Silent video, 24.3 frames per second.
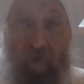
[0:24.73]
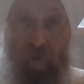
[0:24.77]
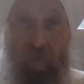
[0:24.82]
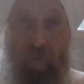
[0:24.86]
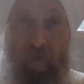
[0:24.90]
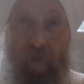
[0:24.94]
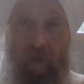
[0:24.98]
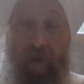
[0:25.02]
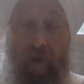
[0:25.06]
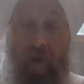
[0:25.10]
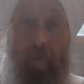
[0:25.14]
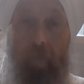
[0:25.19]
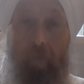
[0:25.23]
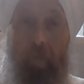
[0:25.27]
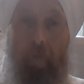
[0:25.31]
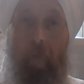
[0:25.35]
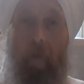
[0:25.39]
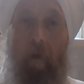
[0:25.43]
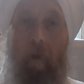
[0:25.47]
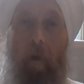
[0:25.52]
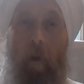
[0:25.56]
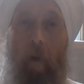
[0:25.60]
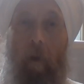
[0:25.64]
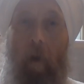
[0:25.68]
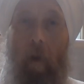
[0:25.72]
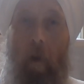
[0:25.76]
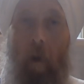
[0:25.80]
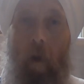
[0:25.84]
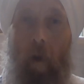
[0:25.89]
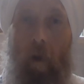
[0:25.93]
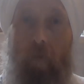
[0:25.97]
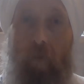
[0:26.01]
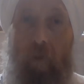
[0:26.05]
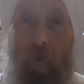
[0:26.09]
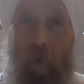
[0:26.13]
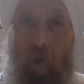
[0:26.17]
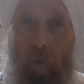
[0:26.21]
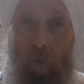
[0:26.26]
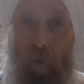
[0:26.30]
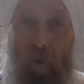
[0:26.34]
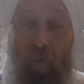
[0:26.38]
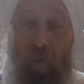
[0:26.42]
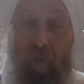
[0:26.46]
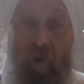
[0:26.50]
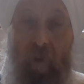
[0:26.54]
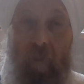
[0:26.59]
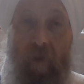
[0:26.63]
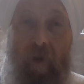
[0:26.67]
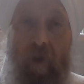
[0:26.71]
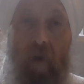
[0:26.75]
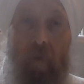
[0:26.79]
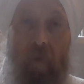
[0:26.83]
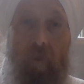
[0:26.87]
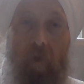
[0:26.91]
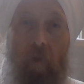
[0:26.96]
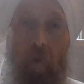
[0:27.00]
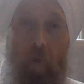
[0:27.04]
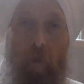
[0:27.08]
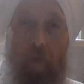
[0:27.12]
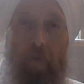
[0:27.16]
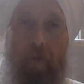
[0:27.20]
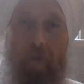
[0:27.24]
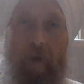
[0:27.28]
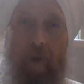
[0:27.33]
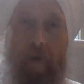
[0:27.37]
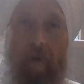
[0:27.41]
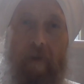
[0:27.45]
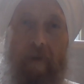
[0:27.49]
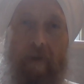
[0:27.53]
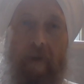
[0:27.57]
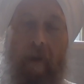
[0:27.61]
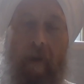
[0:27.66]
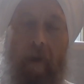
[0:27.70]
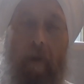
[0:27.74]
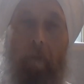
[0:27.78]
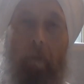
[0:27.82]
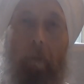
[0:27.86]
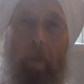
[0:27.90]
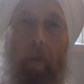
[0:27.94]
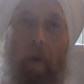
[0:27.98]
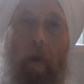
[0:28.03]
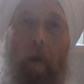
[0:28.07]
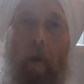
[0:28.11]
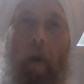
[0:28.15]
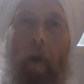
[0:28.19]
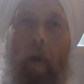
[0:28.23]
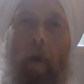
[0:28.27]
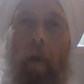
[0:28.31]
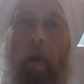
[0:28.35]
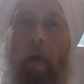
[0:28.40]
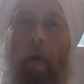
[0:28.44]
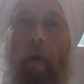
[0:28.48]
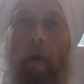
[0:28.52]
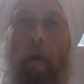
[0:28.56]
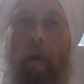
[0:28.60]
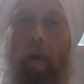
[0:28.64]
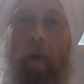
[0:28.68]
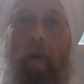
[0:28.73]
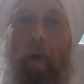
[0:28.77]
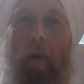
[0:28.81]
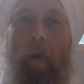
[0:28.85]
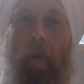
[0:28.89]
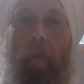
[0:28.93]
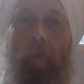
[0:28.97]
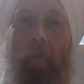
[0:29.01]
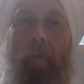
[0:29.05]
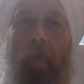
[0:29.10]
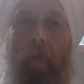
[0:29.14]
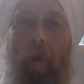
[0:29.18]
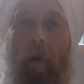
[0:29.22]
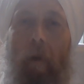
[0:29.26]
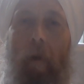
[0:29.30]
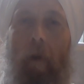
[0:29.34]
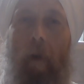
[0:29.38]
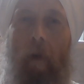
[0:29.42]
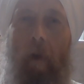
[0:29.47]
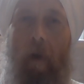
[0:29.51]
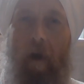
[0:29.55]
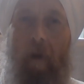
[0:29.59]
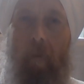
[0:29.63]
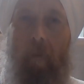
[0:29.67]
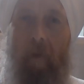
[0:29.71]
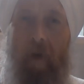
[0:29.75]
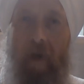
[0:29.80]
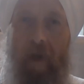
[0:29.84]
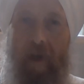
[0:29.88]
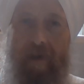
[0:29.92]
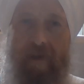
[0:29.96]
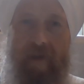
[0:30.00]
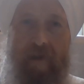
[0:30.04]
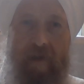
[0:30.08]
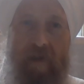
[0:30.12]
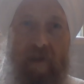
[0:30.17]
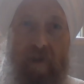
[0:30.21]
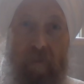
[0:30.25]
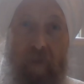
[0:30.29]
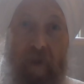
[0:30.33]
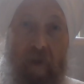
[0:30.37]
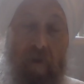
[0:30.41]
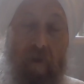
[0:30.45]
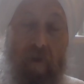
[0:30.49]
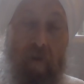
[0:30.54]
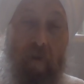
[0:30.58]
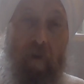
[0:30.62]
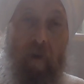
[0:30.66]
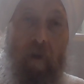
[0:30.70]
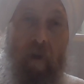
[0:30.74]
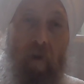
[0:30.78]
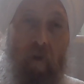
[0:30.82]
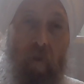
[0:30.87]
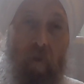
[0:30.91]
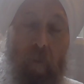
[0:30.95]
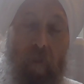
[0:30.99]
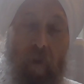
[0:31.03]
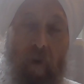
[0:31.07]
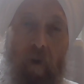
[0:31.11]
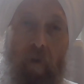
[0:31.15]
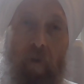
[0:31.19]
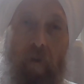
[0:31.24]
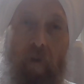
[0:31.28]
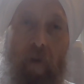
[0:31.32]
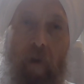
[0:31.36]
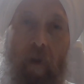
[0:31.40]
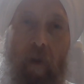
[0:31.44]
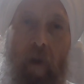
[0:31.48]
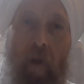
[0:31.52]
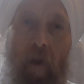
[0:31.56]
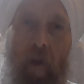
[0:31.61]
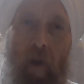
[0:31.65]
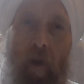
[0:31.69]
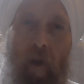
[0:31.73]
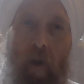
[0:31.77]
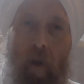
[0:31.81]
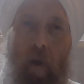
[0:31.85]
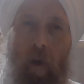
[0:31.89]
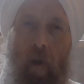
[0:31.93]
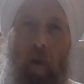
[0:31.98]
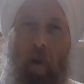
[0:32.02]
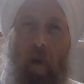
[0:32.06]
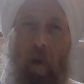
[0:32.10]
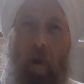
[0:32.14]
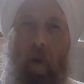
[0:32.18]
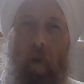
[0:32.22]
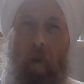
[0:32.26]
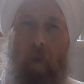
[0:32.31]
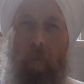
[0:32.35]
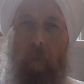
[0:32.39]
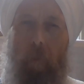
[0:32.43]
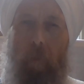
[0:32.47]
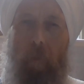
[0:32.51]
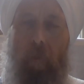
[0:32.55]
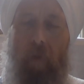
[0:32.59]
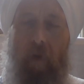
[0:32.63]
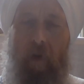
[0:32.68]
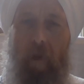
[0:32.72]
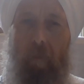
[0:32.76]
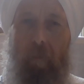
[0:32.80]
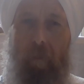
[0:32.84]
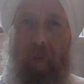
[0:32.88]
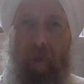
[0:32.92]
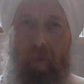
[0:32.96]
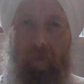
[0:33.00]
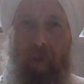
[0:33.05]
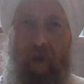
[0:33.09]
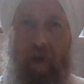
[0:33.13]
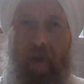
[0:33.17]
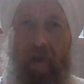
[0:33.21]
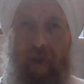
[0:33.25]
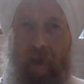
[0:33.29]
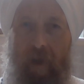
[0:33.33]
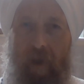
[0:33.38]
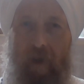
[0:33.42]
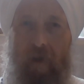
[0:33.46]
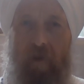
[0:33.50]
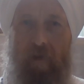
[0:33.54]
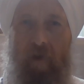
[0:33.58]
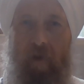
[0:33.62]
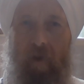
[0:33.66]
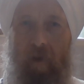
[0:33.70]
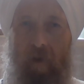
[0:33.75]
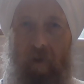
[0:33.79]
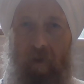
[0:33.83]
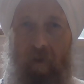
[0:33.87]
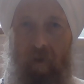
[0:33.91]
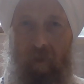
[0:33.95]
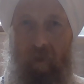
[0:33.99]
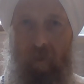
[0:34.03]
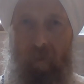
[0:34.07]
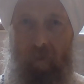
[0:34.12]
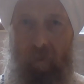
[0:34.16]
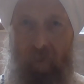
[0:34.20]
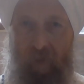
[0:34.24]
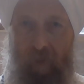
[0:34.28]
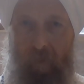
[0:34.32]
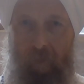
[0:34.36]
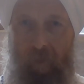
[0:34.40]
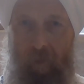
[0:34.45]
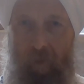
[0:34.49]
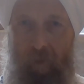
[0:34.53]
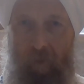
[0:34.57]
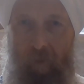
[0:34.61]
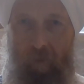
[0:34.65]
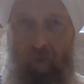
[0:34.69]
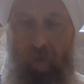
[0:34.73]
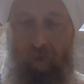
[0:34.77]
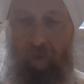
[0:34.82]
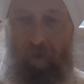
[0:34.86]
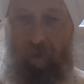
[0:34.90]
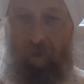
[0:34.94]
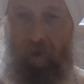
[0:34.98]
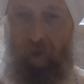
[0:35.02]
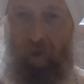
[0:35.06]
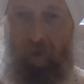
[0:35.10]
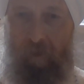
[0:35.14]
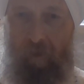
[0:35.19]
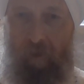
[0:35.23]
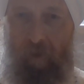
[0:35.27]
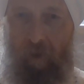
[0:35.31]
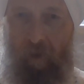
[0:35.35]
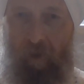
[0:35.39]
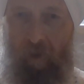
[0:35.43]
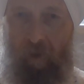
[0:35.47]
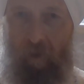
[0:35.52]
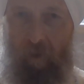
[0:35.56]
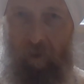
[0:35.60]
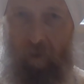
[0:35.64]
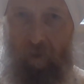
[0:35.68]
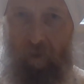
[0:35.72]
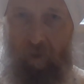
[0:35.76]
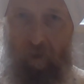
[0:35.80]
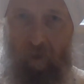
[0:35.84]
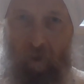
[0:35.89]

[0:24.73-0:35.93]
Ji Ki Fateh. If you don't know me, my name is Guru Fatha Singh, and I've been asked to speak today about a pre-publication paper that our